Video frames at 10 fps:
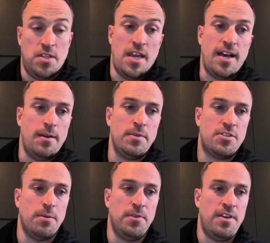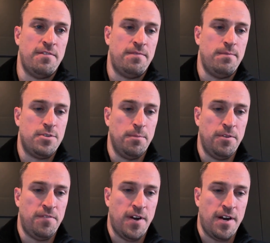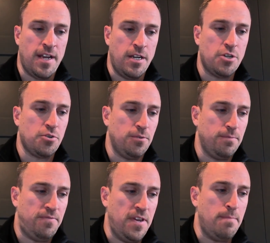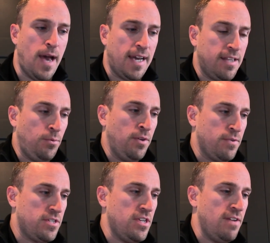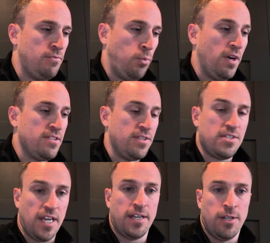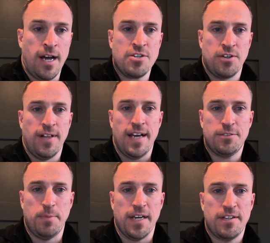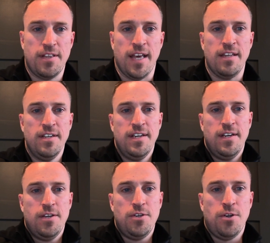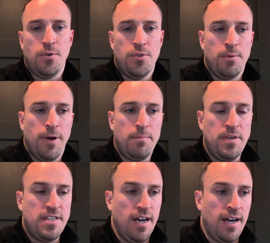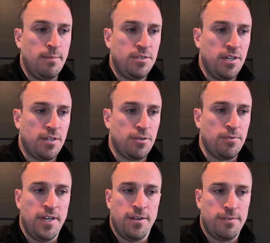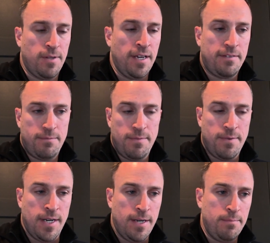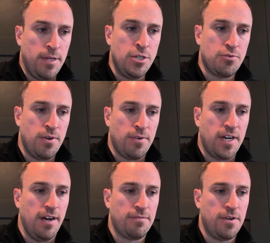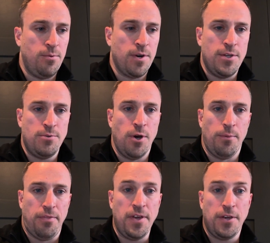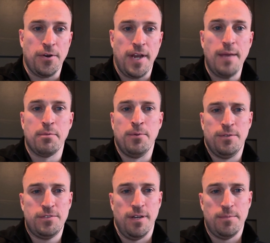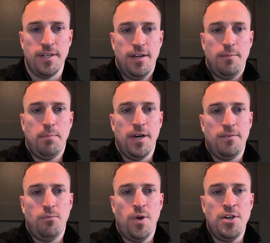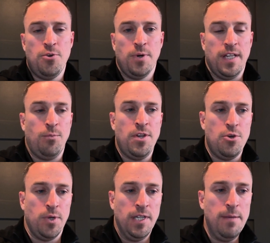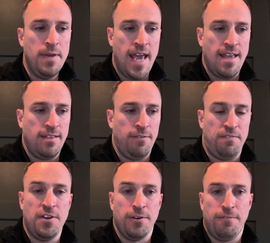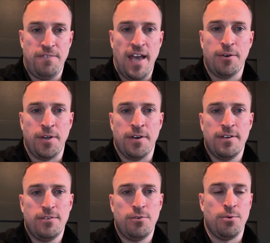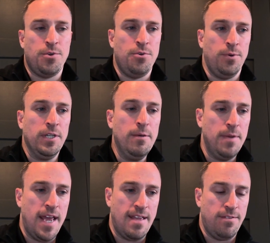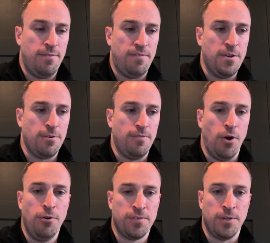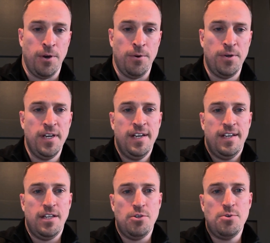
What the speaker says: Yeah, I mean, some of the very initial feedback that we received was the psychological aspect that, there might be times in a career of like injury recovery where you don't think you're capable of something. But when you eliminate the fear of failure, or you eliminate the fear of overload, and